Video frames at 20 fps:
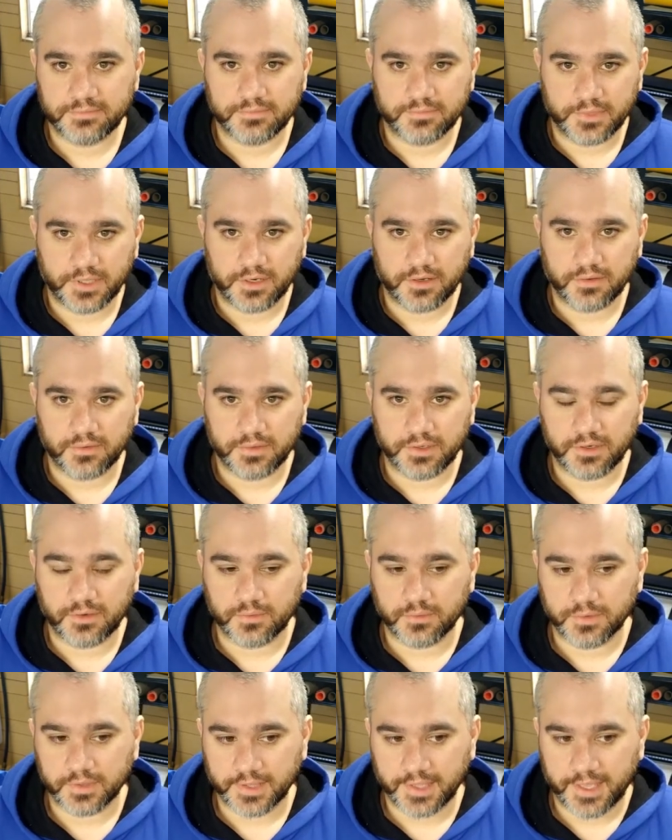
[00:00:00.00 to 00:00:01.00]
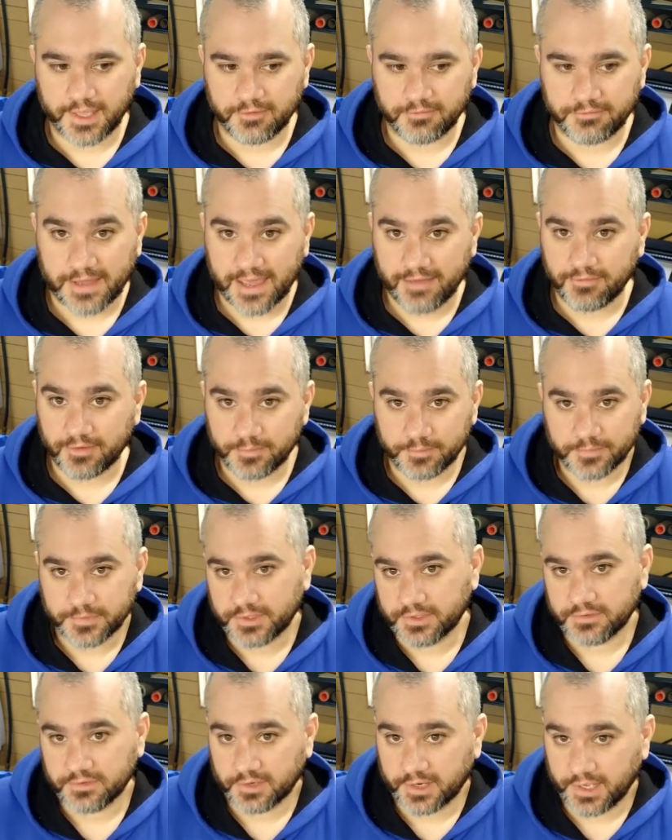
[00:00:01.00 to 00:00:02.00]
You know, you don't really have 5 of them
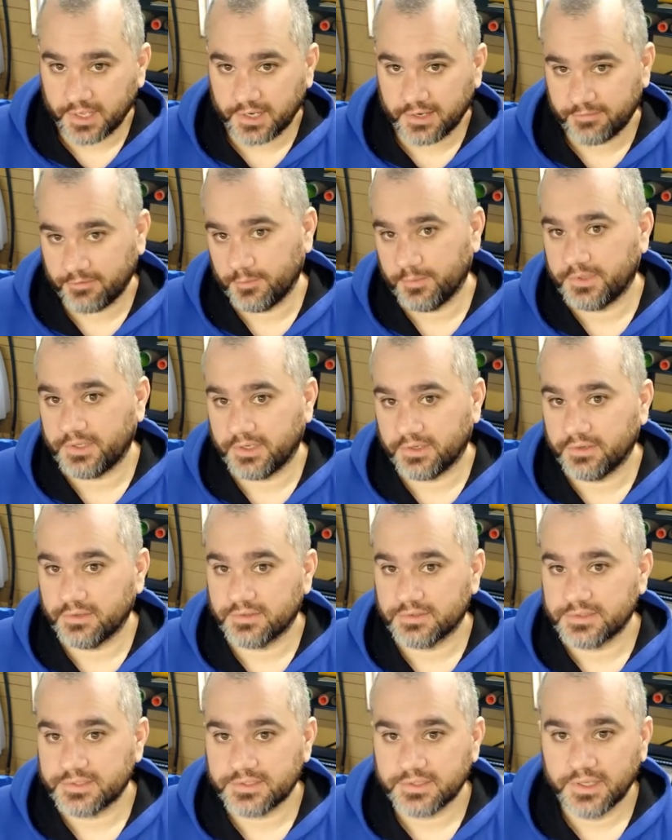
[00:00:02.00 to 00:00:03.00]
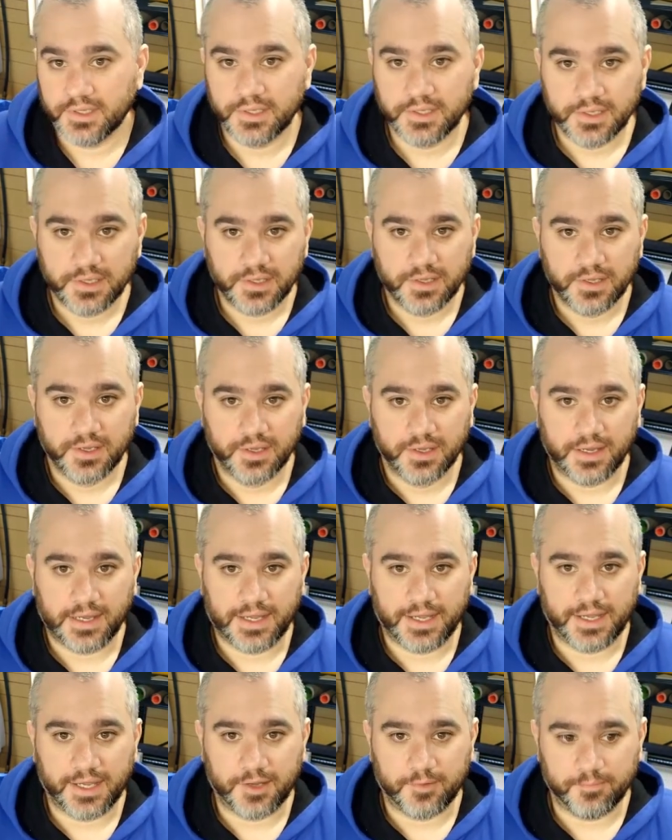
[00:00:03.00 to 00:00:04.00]
to try on different materials.
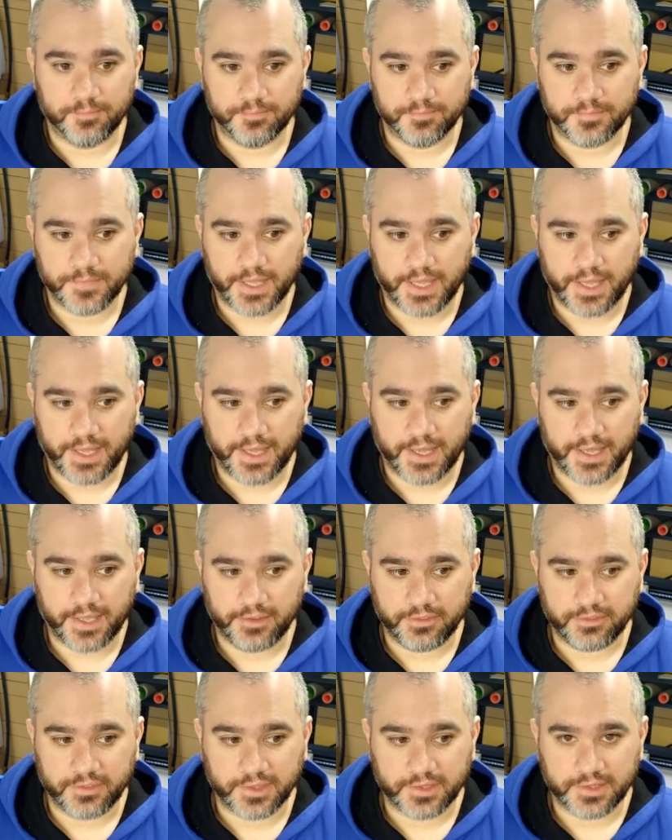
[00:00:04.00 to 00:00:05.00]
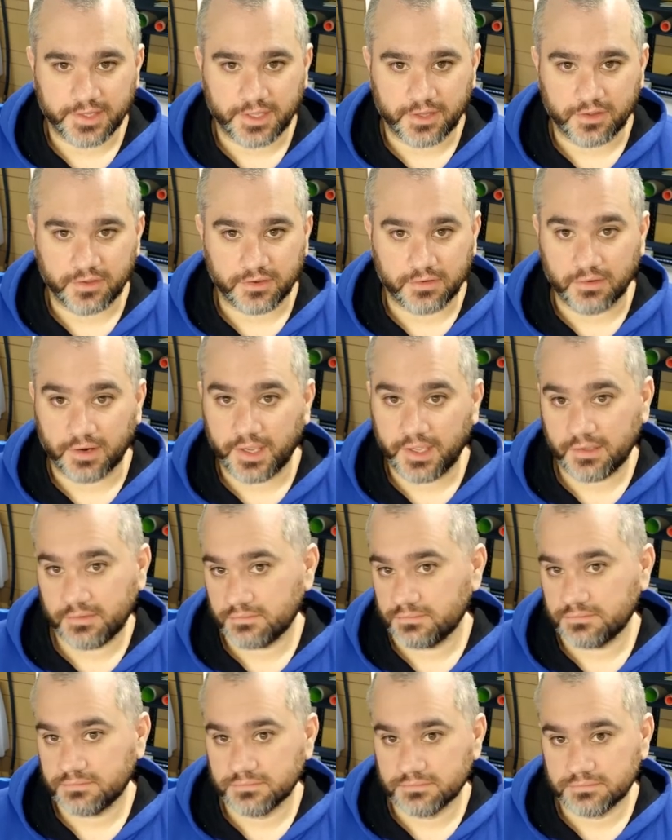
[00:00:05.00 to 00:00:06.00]
I think they look great.
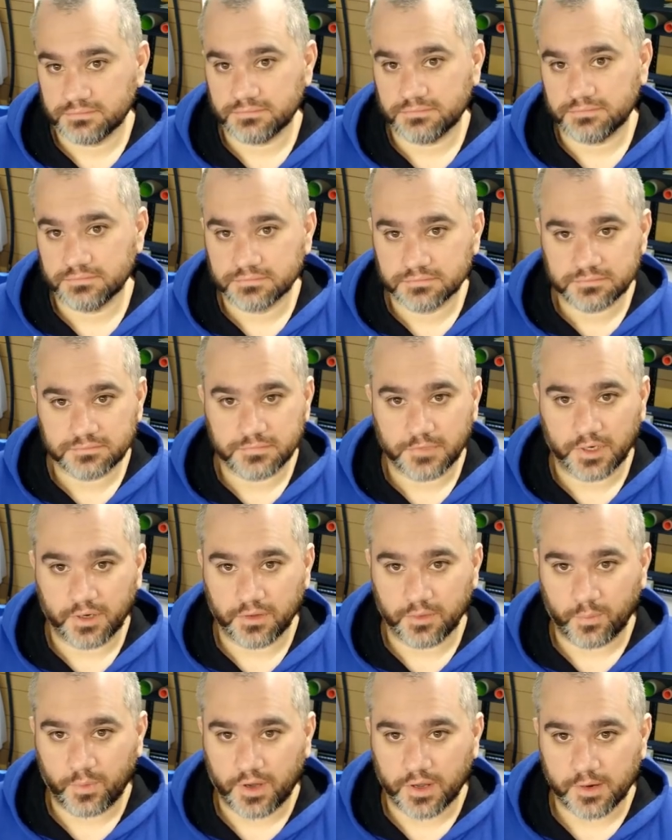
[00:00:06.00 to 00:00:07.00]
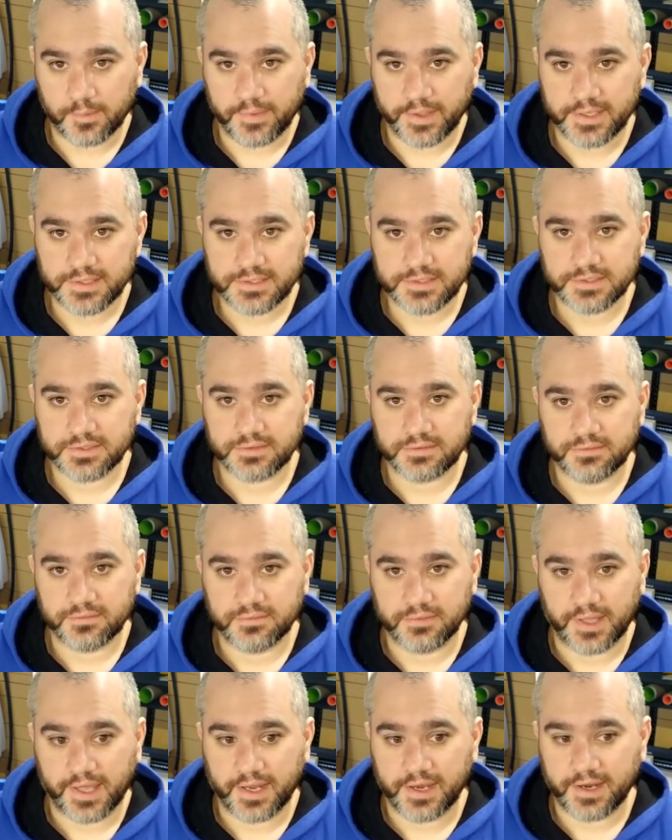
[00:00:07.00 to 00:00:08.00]
You know, the water-based,
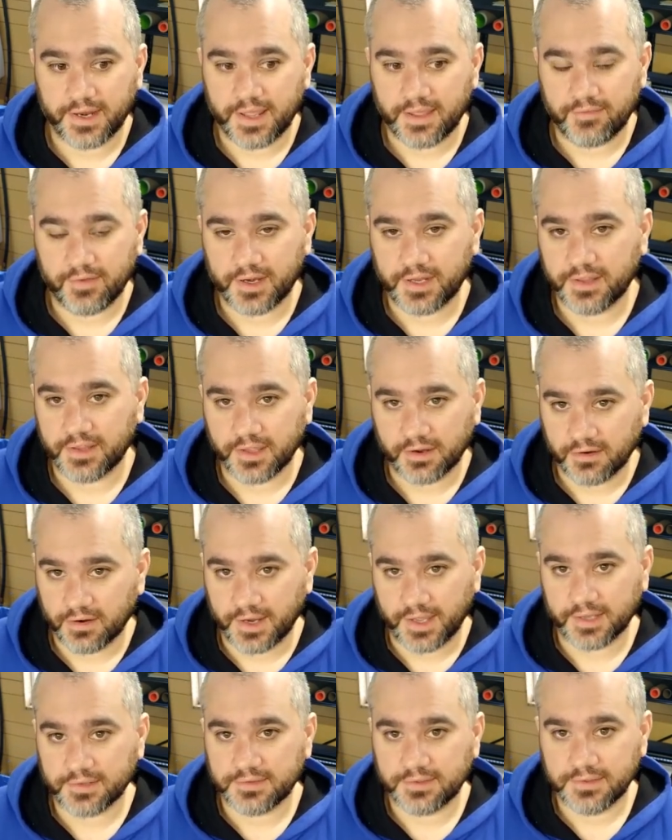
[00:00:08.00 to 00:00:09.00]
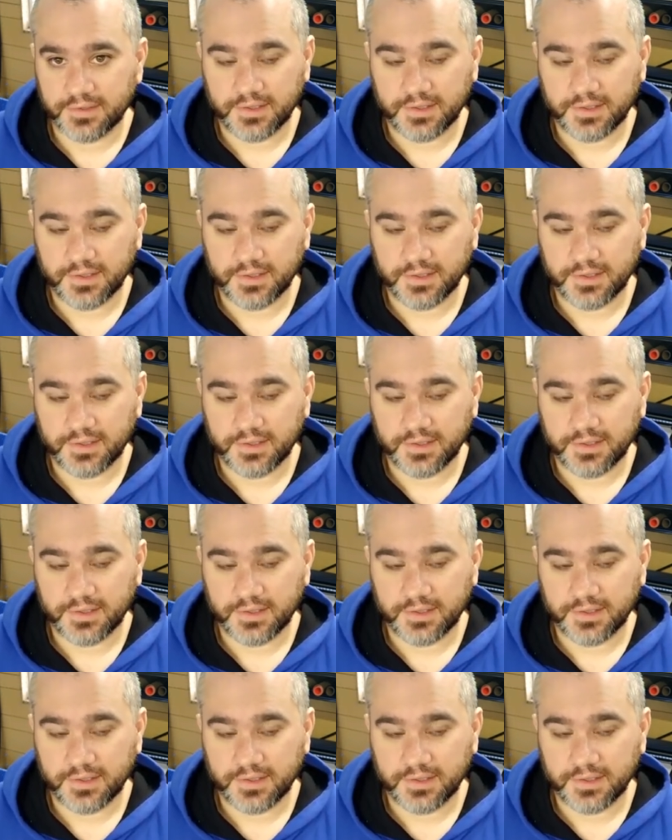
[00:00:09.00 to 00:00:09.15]
I didn't have any that cracked.